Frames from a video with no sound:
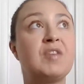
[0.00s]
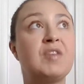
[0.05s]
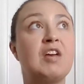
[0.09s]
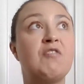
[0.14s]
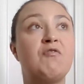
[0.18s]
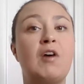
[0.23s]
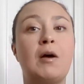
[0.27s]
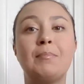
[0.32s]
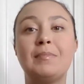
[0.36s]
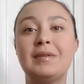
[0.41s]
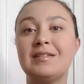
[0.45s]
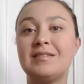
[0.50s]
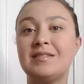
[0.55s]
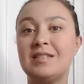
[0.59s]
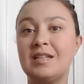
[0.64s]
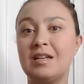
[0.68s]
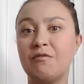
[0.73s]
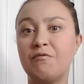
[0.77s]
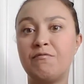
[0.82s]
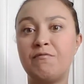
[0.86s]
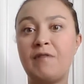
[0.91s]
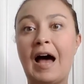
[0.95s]
If I'm
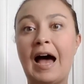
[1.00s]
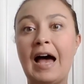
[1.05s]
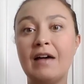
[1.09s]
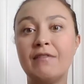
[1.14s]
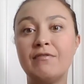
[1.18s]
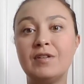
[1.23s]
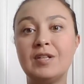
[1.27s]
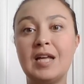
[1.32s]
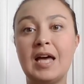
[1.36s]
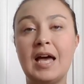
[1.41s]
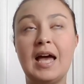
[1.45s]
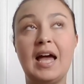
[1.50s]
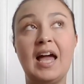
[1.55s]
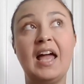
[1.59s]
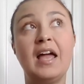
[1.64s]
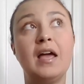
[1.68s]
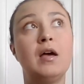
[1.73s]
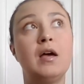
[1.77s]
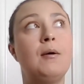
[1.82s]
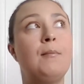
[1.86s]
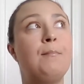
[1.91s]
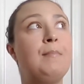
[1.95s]
listing five a
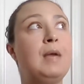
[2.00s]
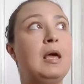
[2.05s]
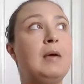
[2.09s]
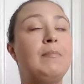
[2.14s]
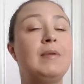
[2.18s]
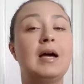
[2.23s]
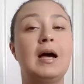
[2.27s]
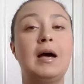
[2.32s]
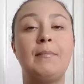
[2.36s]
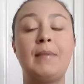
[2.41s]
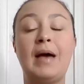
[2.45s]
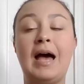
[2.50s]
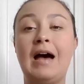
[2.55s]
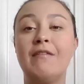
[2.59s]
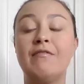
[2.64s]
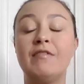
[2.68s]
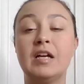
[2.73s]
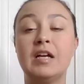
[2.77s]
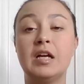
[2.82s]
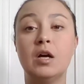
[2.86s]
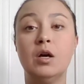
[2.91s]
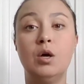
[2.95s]
day, maybe I'm
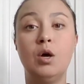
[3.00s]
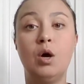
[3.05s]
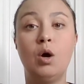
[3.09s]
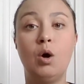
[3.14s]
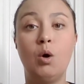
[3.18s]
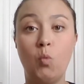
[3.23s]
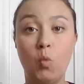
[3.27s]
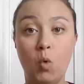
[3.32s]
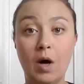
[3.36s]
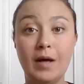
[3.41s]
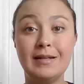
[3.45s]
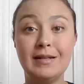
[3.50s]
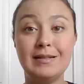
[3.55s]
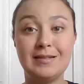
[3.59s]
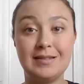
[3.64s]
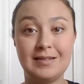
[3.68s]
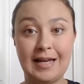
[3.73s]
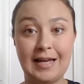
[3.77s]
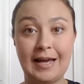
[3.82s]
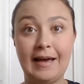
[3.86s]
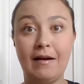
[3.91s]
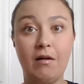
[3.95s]
having one
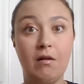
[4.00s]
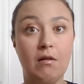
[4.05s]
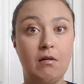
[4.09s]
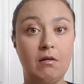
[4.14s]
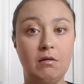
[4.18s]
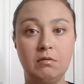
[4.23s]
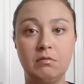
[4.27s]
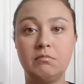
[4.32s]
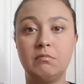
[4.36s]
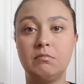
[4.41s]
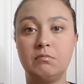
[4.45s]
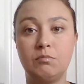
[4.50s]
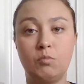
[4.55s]
sale,